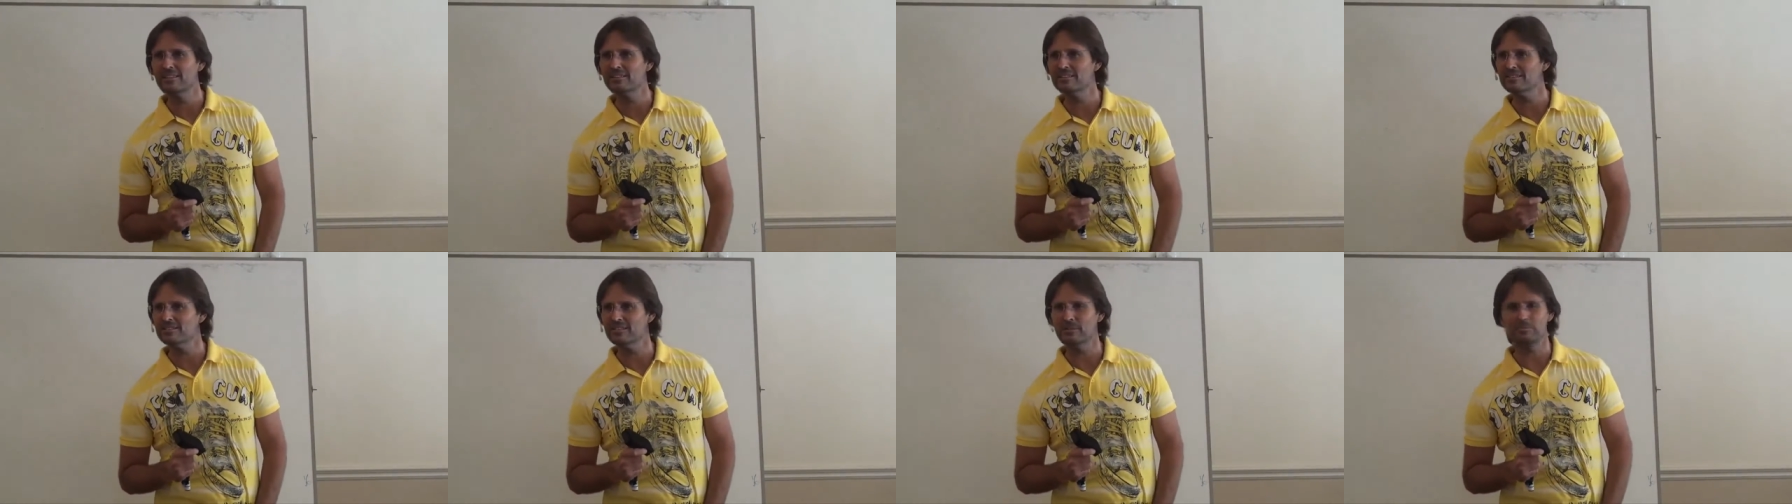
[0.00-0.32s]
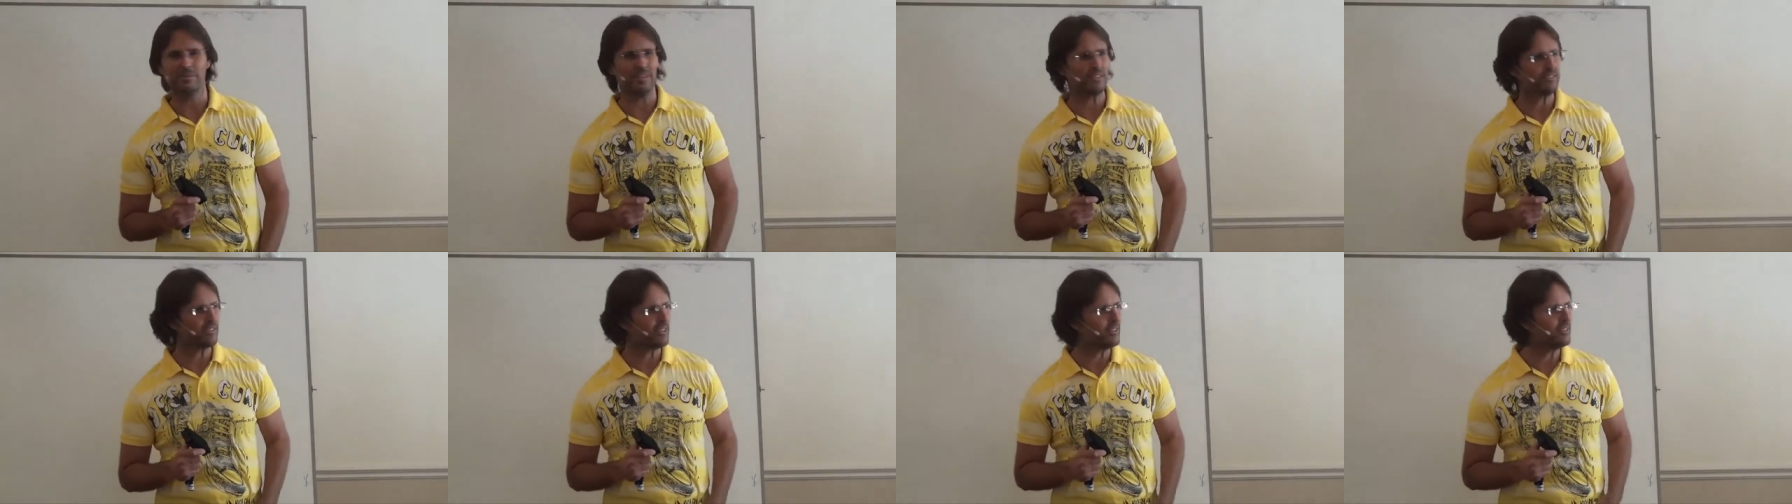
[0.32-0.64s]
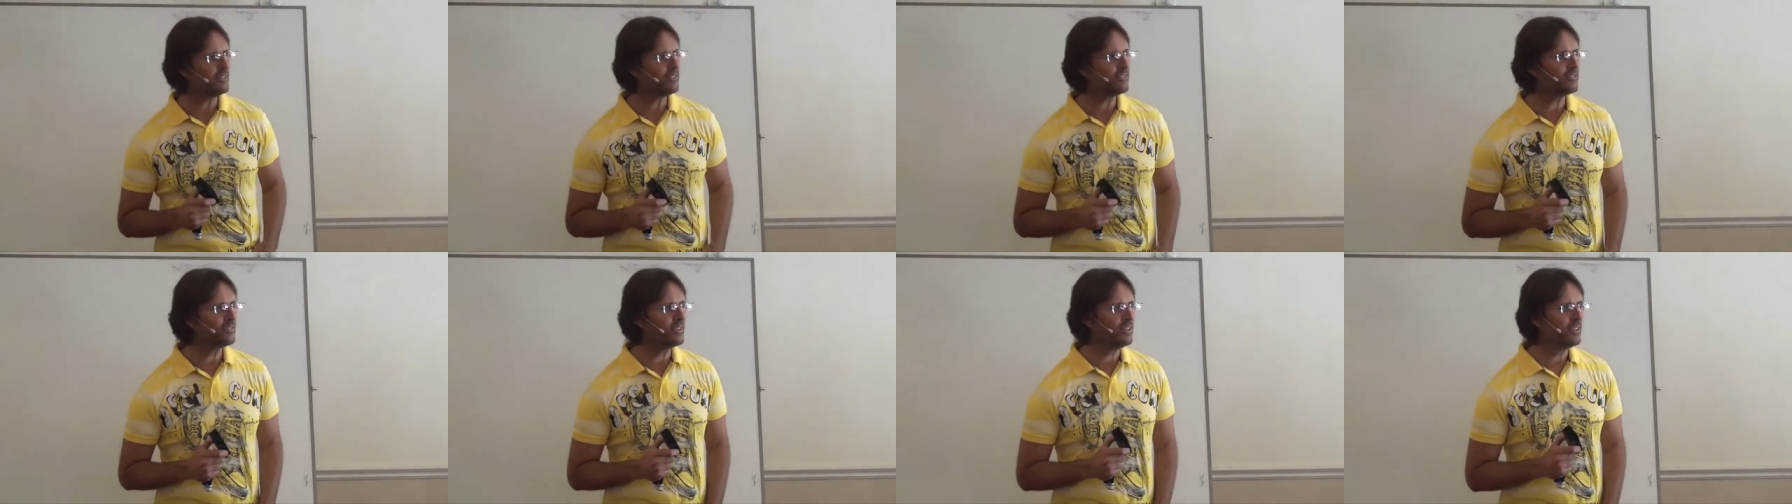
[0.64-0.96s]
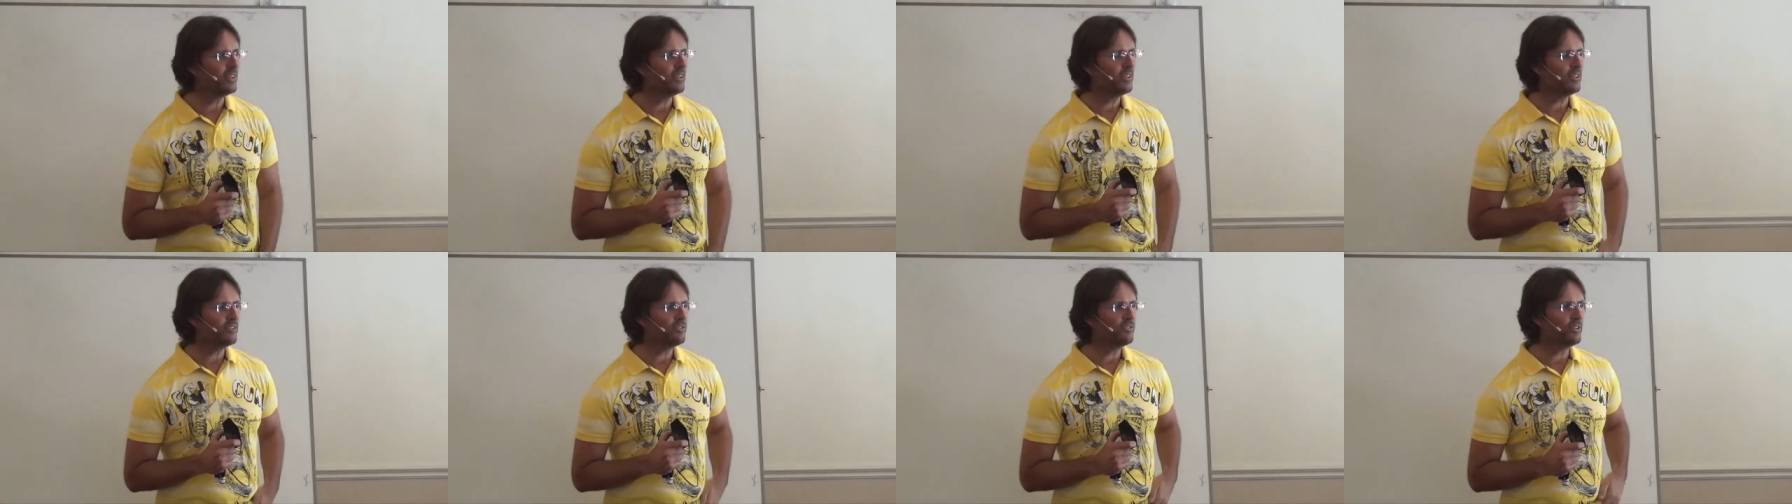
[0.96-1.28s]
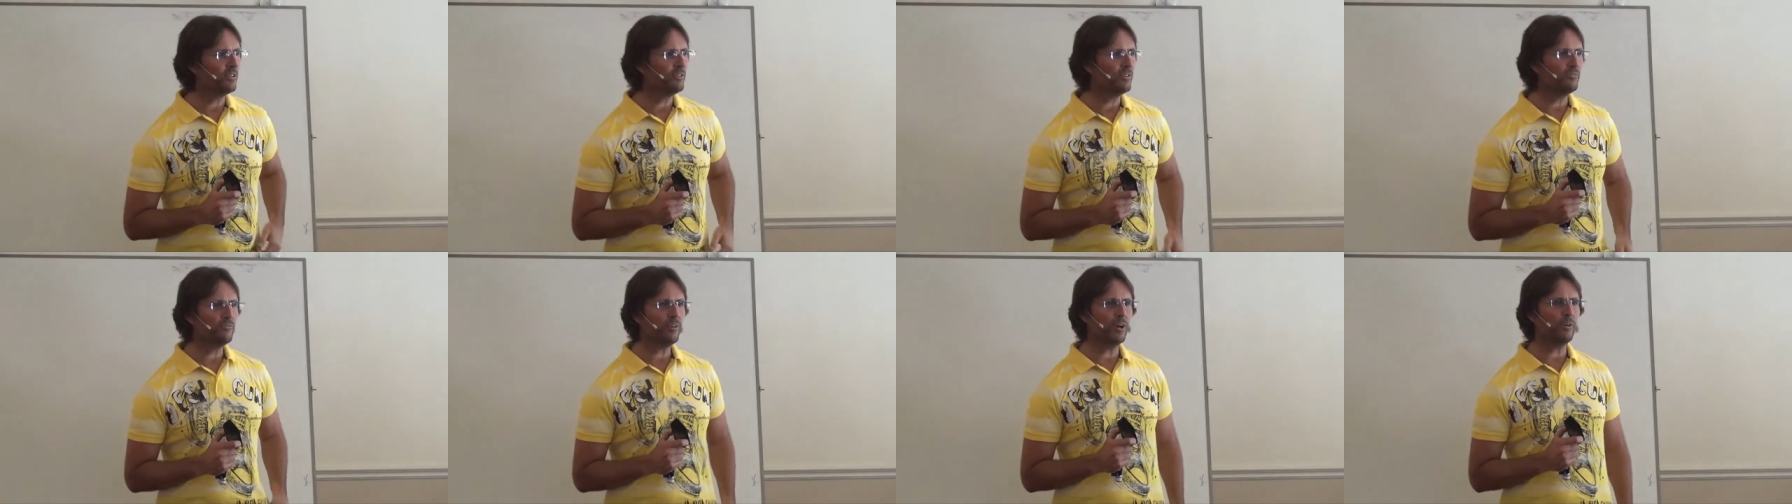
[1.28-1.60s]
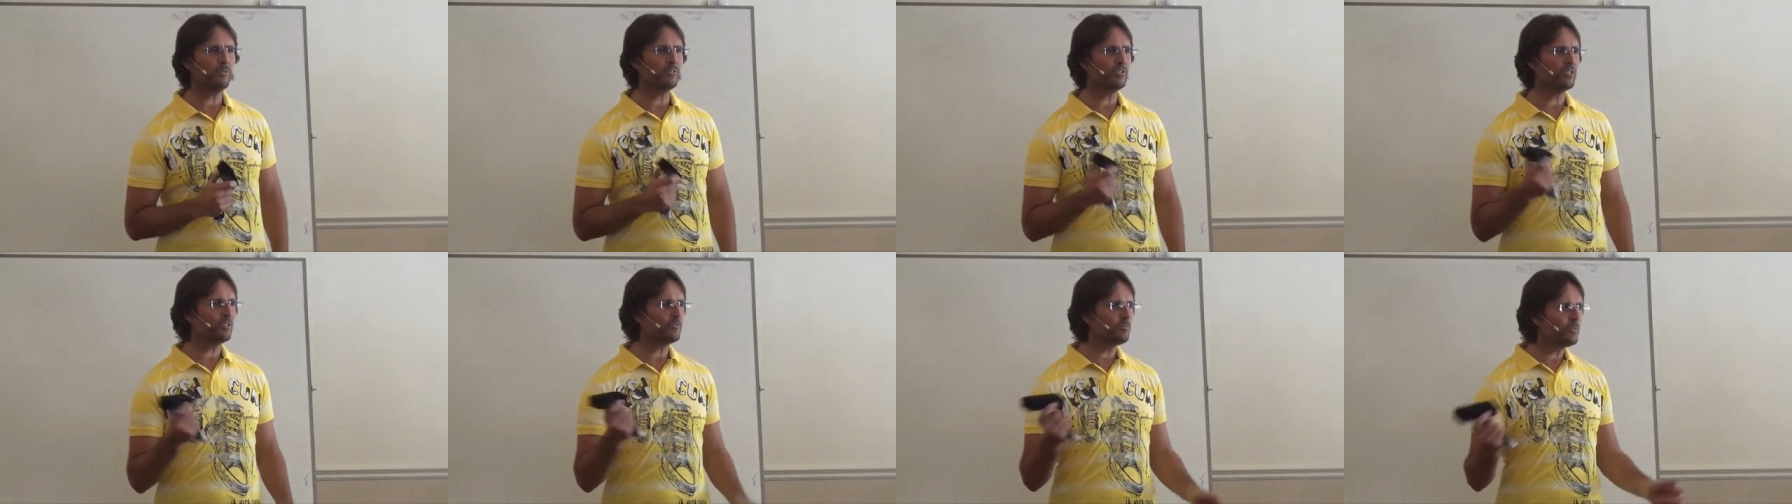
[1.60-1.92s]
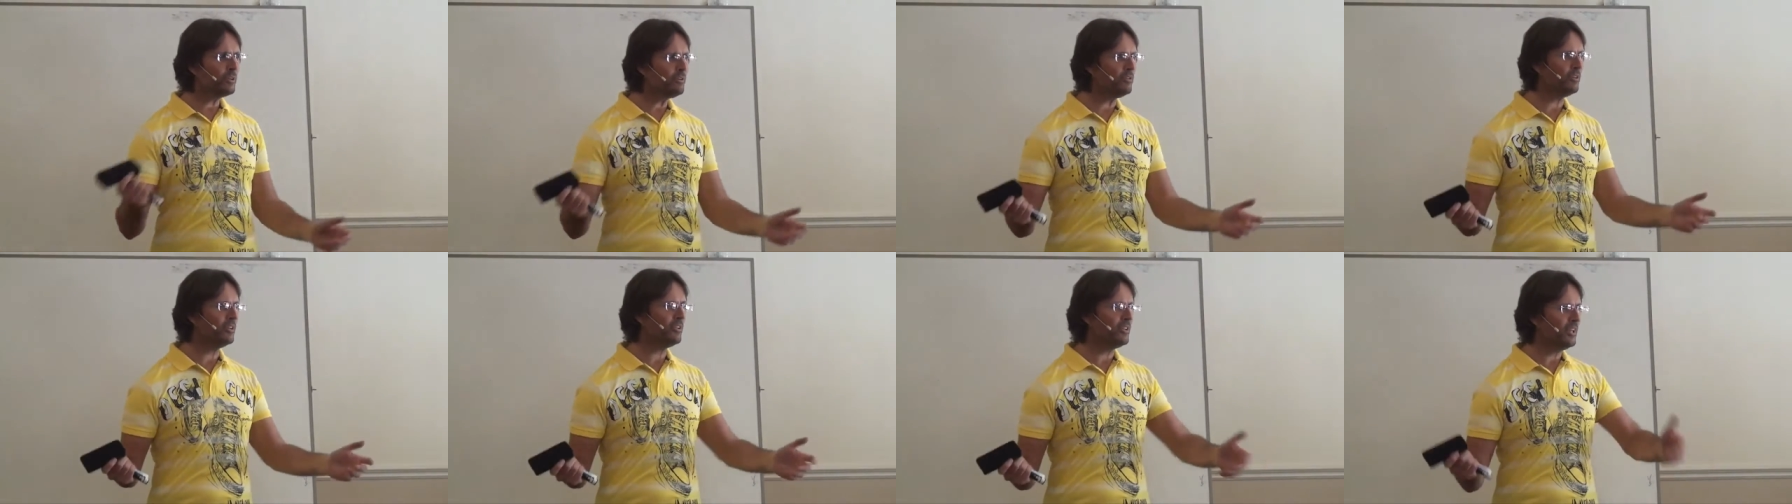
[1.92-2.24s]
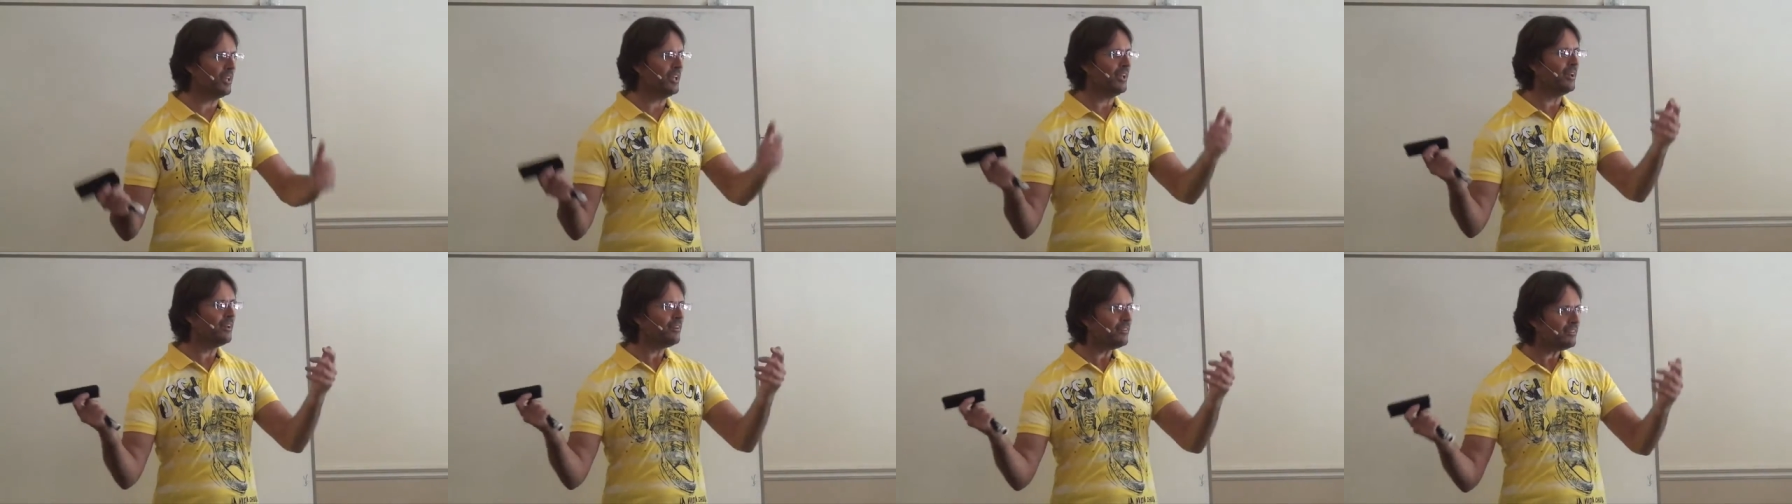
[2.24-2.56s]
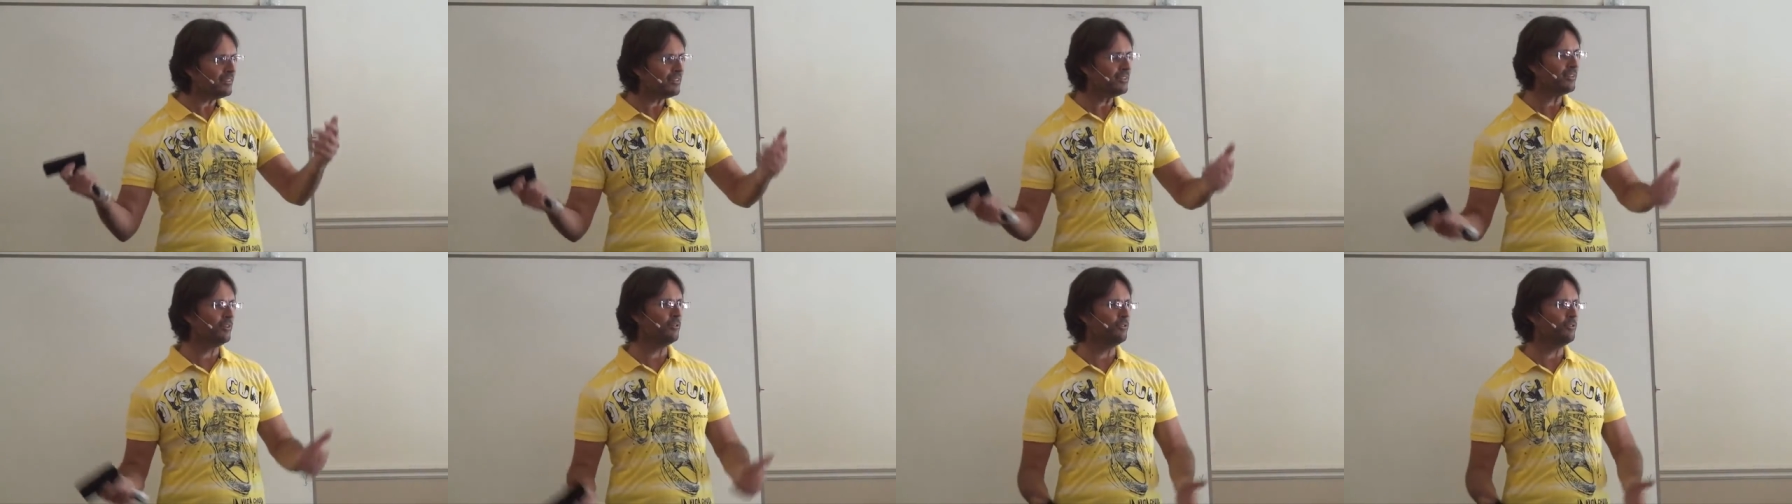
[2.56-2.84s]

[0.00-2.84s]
Does that make sense? So, if I was a spirit now